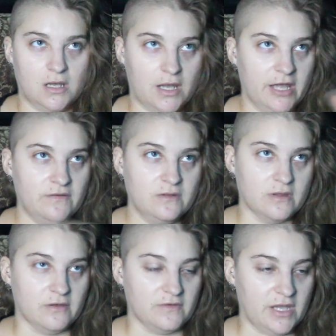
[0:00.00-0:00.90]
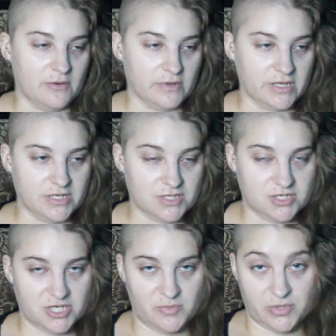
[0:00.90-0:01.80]
I have a love-hate
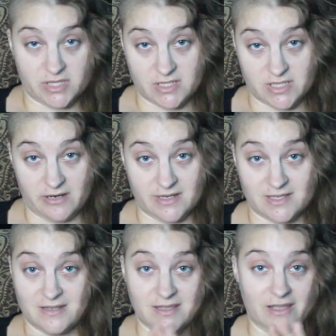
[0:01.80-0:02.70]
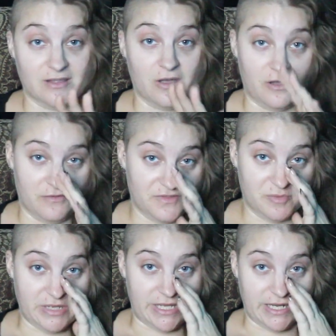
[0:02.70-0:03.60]
relationship with this series because I love the
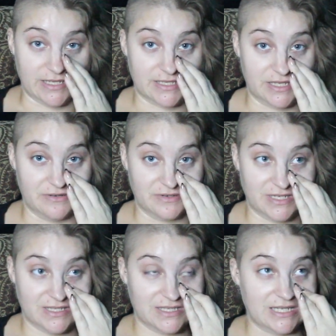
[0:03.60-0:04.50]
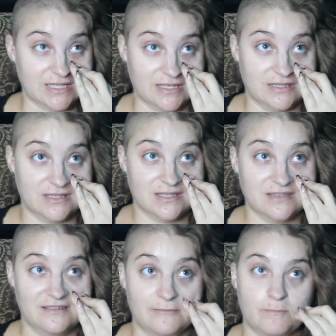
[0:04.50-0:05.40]
beginning seasons.
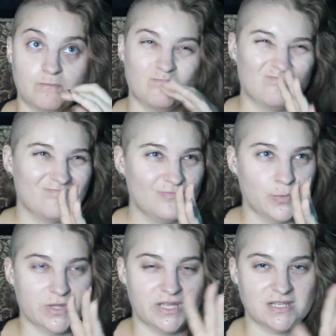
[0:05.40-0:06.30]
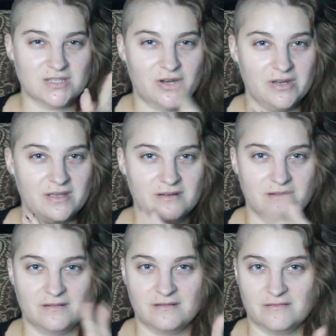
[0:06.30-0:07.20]
When they
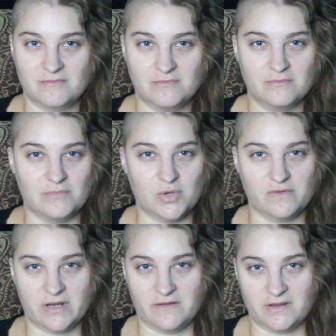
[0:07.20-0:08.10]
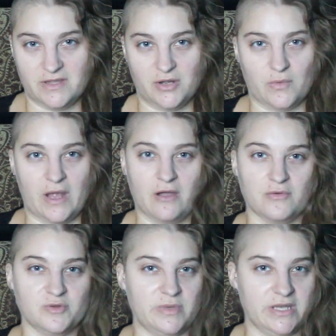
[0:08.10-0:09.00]
started moving everything
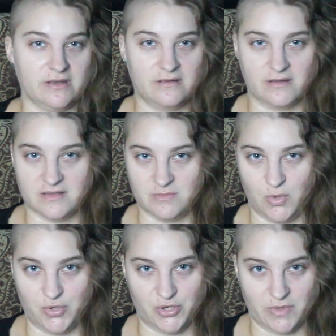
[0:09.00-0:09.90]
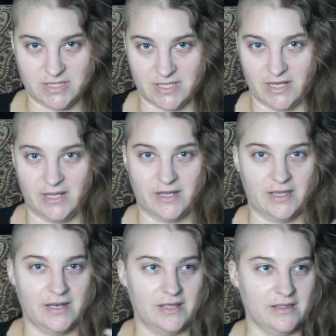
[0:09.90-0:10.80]
around because Mulder wasn't in
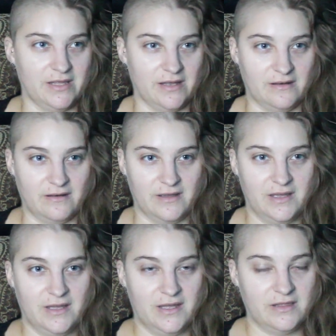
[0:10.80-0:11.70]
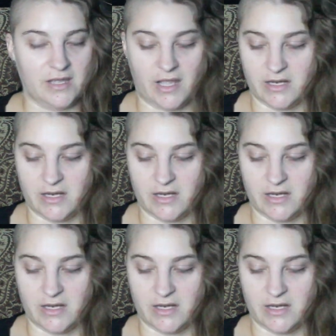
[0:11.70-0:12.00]
it, and then, like,